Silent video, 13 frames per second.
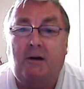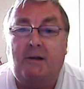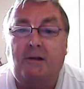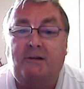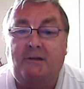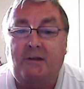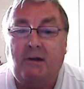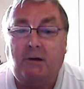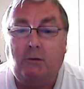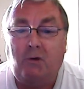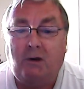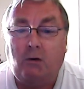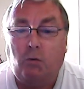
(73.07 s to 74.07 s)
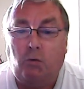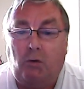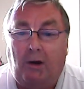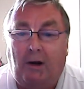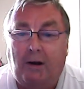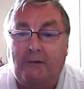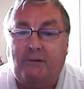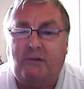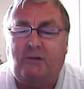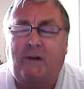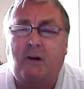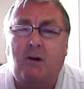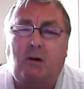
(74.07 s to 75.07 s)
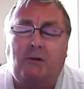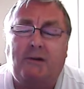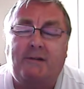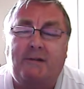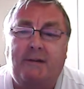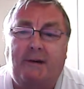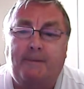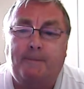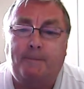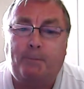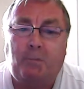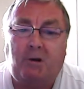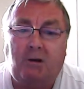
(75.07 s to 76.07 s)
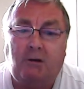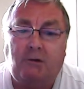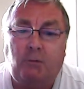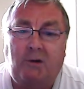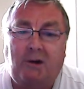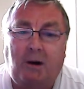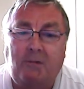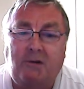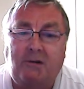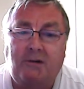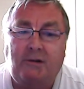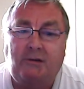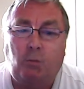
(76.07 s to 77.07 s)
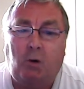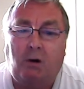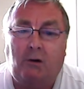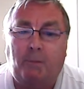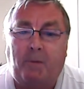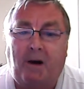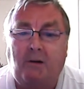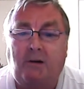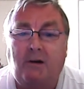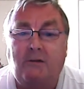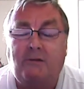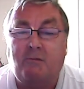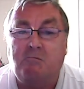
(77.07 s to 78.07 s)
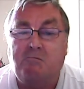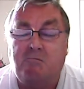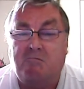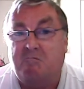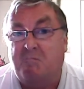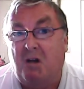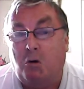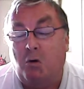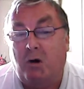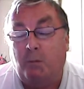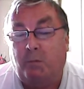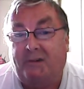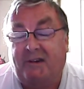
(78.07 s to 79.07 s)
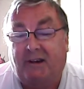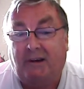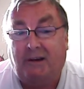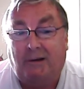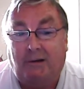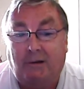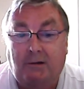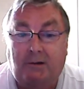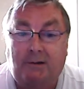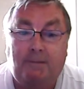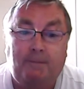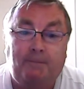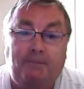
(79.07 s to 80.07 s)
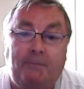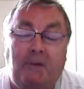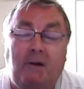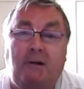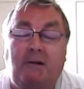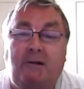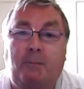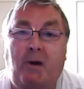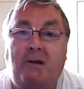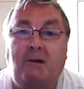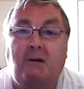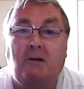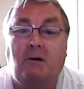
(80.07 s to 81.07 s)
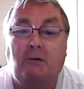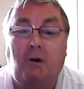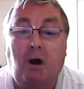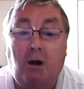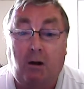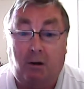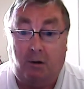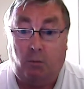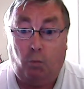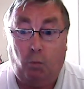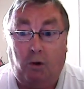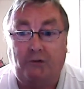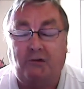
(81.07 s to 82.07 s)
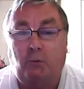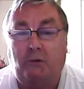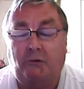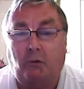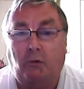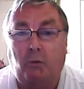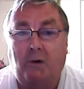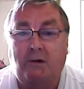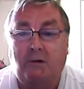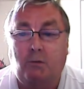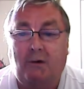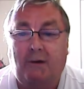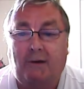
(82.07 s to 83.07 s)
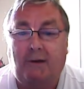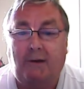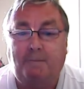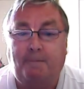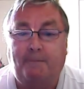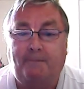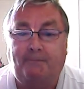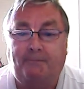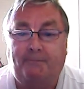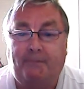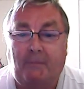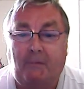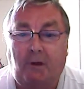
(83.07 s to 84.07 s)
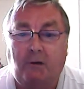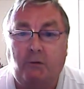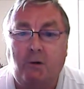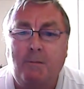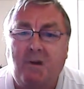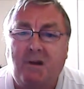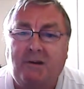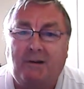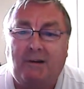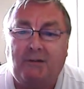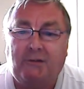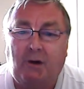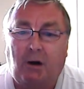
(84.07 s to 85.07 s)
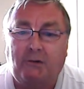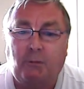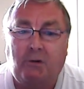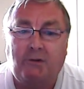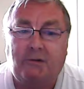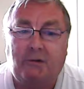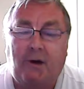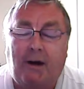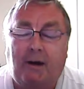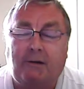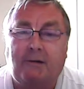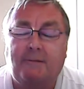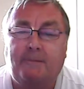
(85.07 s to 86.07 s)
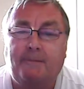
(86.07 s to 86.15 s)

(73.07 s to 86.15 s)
This thing we call life, it's very odd, isn't it? Because we come into this world apparently from nowhere in particular, depending on what you were taught when you were a kid, and we immediately start to interact.